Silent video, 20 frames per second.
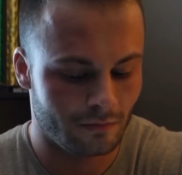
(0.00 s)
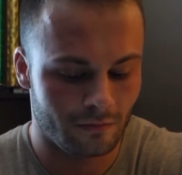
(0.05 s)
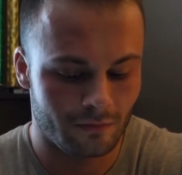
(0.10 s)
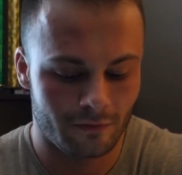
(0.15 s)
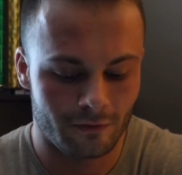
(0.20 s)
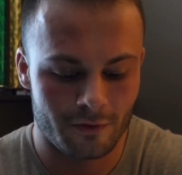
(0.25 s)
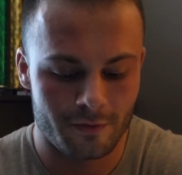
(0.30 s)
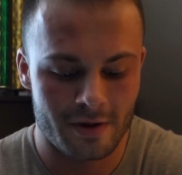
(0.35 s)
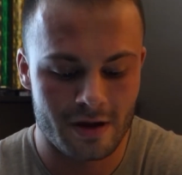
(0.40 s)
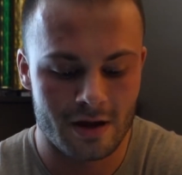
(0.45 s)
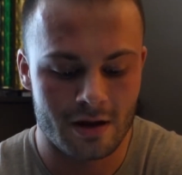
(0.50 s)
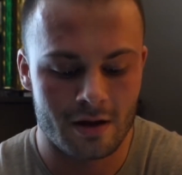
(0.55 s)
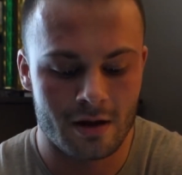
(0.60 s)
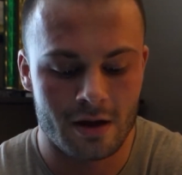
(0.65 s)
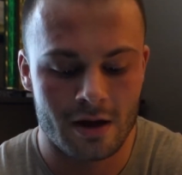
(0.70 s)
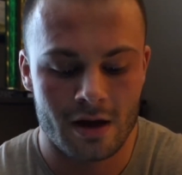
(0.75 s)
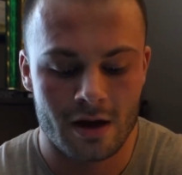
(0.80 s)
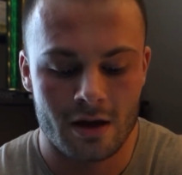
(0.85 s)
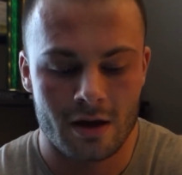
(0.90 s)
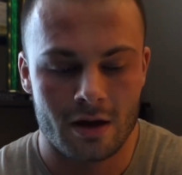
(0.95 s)
For me,
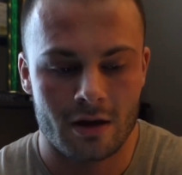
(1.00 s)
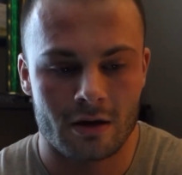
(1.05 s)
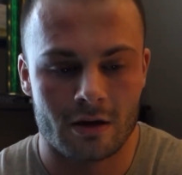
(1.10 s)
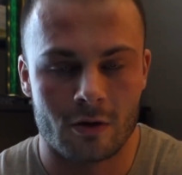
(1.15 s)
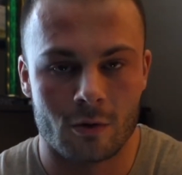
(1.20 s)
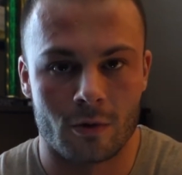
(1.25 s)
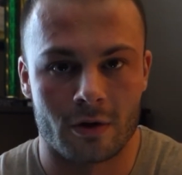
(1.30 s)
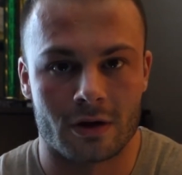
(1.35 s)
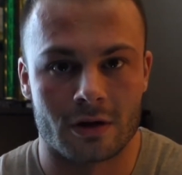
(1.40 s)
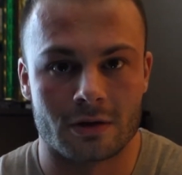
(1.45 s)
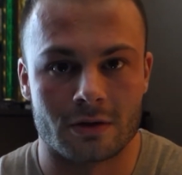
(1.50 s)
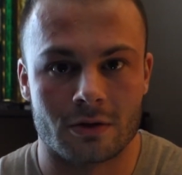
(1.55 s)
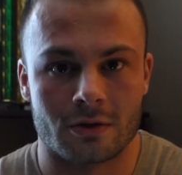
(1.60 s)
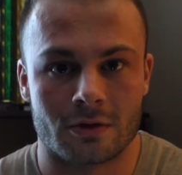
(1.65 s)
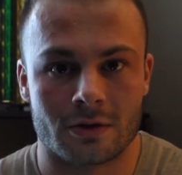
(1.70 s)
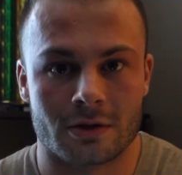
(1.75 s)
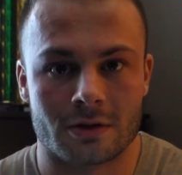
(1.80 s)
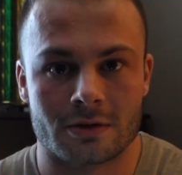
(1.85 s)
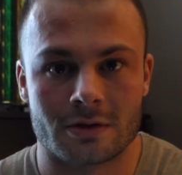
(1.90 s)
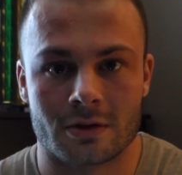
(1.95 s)
you know, working
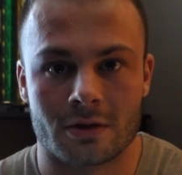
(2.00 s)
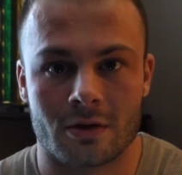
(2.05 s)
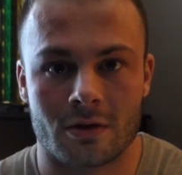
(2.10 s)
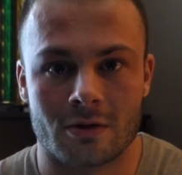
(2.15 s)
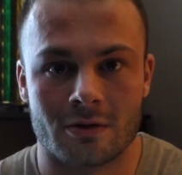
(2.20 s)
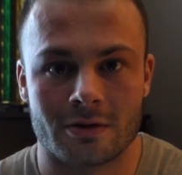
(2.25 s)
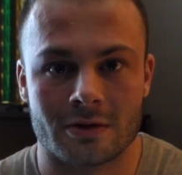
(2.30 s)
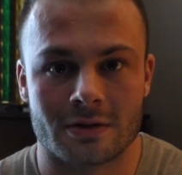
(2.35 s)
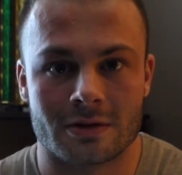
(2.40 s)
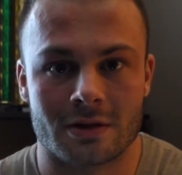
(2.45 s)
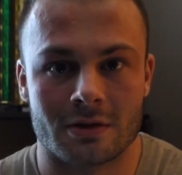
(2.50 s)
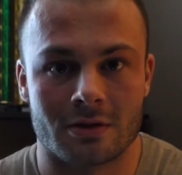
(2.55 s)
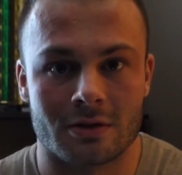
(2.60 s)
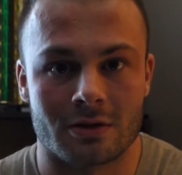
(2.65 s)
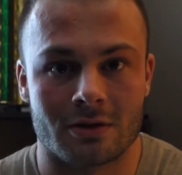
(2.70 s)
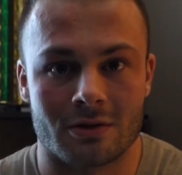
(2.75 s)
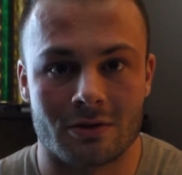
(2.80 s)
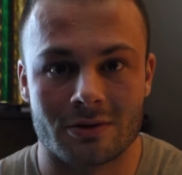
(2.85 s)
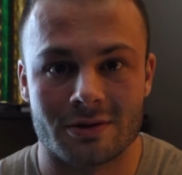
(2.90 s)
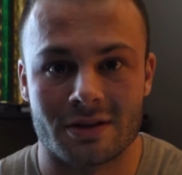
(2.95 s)
towards a goal is still a
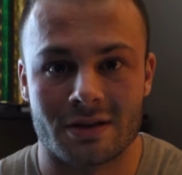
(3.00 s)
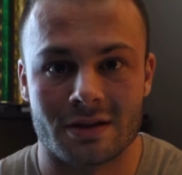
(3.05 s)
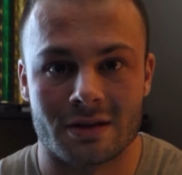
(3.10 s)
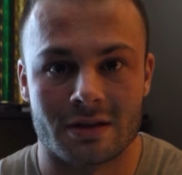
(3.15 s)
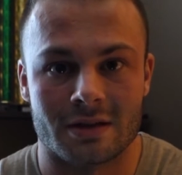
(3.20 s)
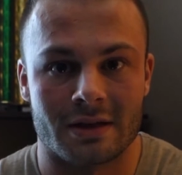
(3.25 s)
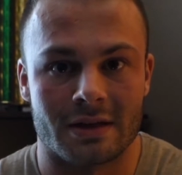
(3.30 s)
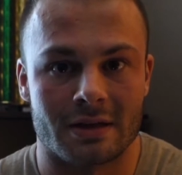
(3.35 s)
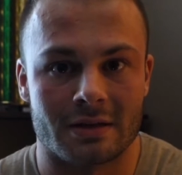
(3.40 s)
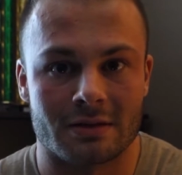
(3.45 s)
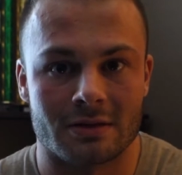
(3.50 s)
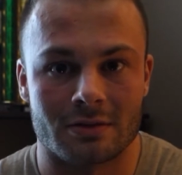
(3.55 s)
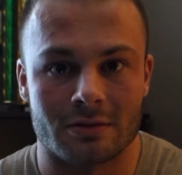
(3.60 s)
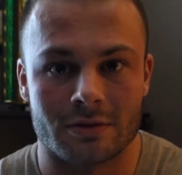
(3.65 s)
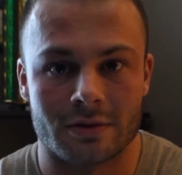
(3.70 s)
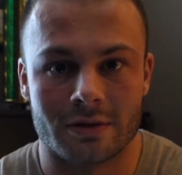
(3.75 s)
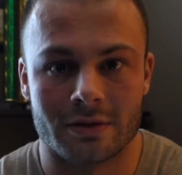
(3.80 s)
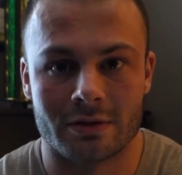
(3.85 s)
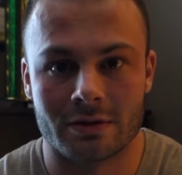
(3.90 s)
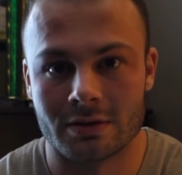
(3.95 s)
goal at the end of the day, so,
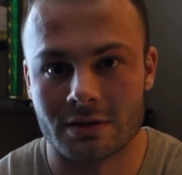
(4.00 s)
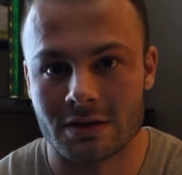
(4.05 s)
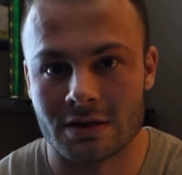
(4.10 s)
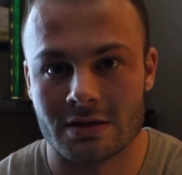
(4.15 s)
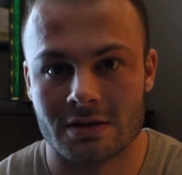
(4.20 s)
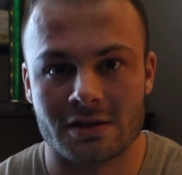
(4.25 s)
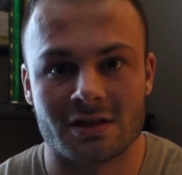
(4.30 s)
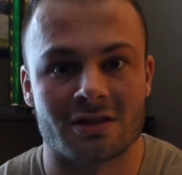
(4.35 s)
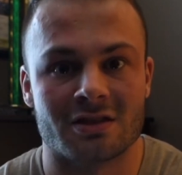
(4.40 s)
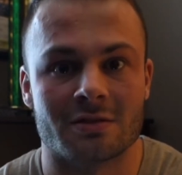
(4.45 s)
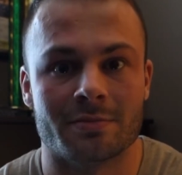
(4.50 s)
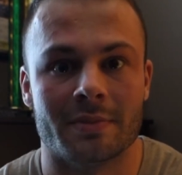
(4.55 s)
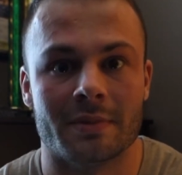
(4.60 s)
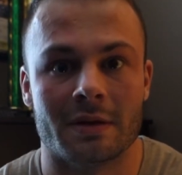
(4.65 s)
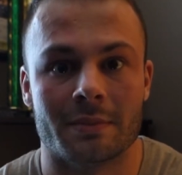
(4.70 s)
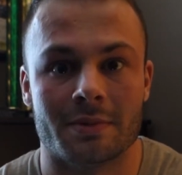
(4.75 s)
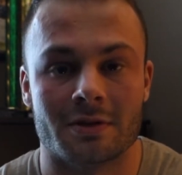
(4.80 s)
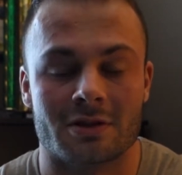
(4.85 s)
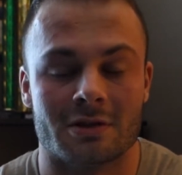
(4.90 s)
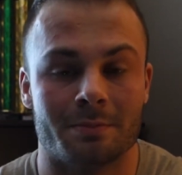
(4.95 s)
you know, it's easy to
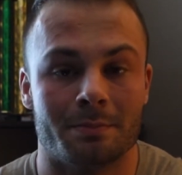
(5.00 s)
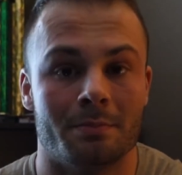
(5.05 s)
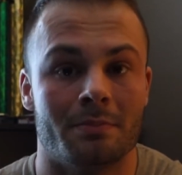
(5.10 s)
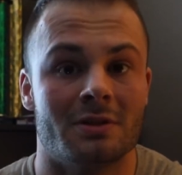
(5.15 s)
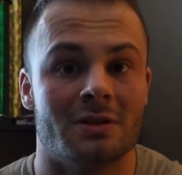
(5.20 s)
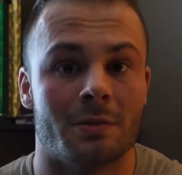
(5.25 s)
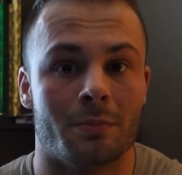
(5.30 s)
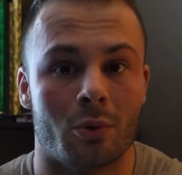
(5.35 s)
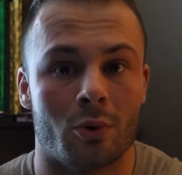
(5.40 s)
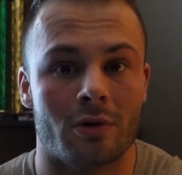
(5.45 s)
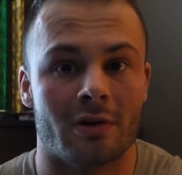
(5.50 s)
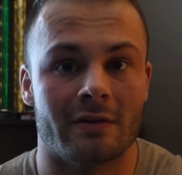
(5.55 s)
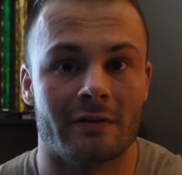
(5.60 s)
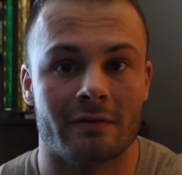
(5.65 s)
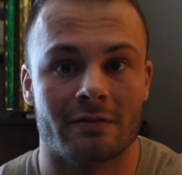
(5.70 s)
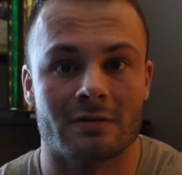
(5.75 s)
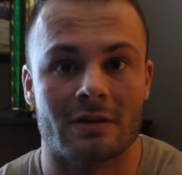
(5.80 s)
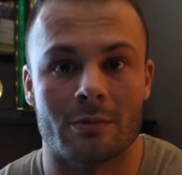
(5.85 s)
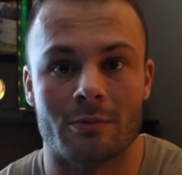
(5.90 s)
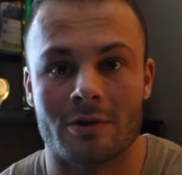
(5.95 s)
be supportive
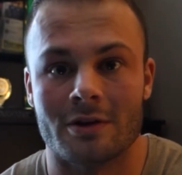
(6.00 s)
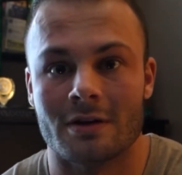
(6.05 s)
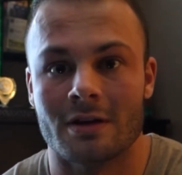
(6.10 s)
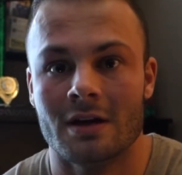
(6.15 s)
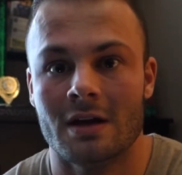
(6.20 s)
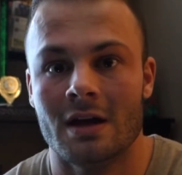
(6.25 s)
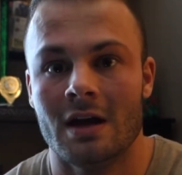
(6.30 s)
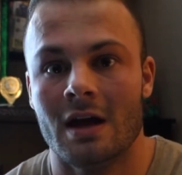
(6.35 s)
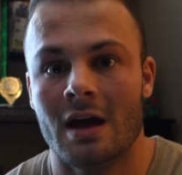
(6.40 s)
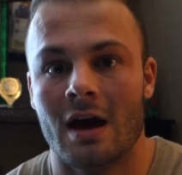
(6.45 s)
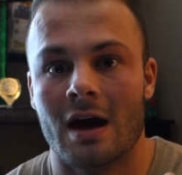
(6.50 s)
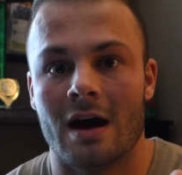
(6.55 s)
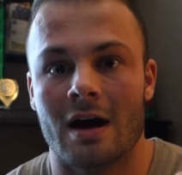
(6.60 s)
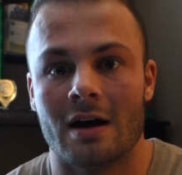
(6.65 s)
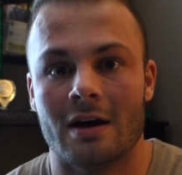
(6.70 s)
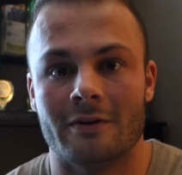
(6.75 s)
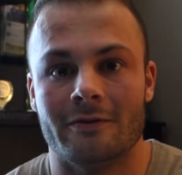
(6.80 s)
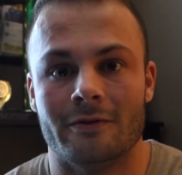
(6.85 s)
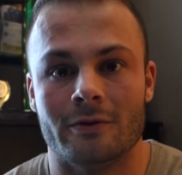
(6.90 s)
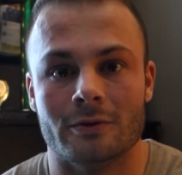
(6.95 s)
of someone
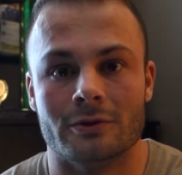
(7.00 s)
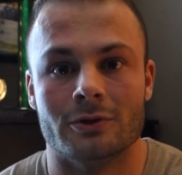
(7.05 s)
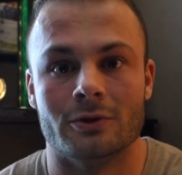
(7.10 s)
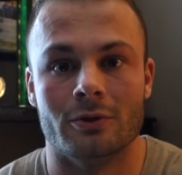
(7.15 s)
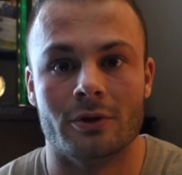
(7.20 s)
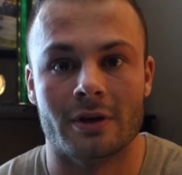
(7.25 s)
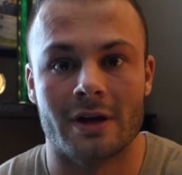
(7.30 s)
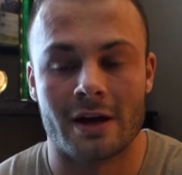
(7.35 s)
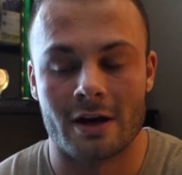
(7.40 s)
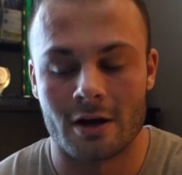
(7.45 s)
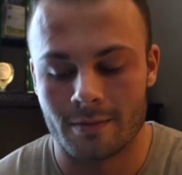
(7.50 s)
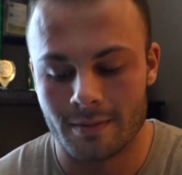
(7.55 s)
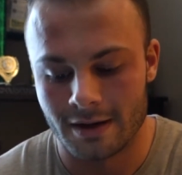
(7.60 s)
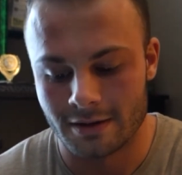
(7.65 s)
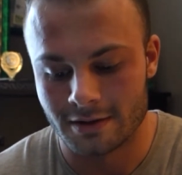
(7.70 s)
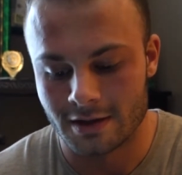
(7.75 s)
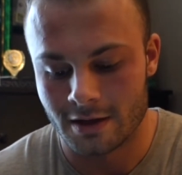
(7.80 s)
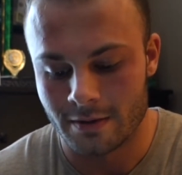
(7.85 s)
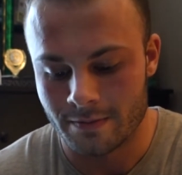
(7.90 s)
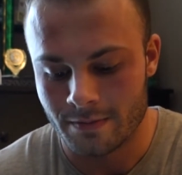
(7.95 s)
if you truly care
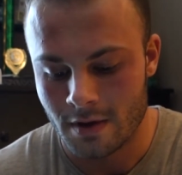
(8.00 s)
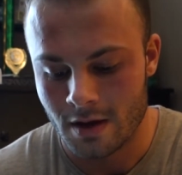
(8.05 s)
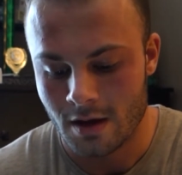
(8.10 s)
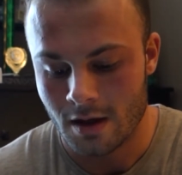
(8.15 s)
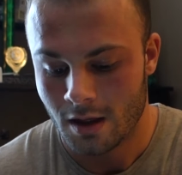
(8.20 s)
about them.